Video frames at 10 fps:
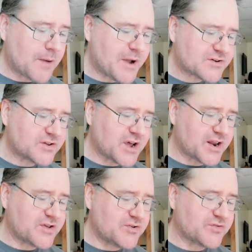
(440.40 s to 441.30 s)
I'm actually not
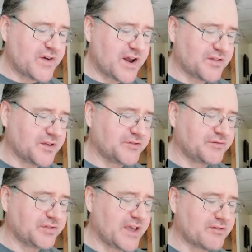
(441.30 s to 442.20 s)
a huge fan of the
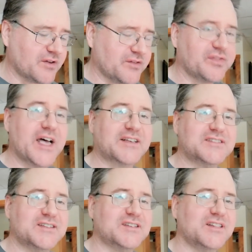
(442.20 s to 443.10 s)
flavor of the
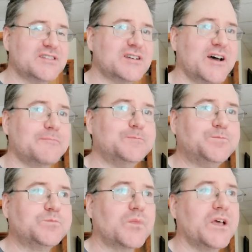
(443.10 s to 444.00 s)
flax seeds, at least not
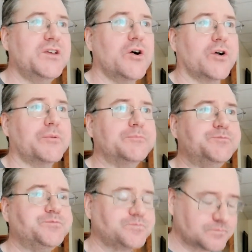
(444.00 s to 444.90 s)
in yogurt,
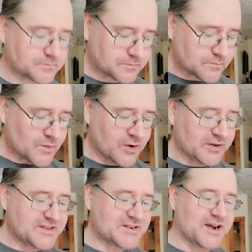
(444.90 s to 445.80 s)
or
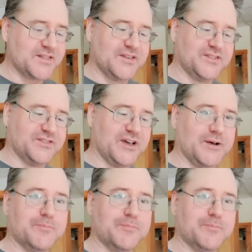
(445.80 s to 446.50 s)
at least not in this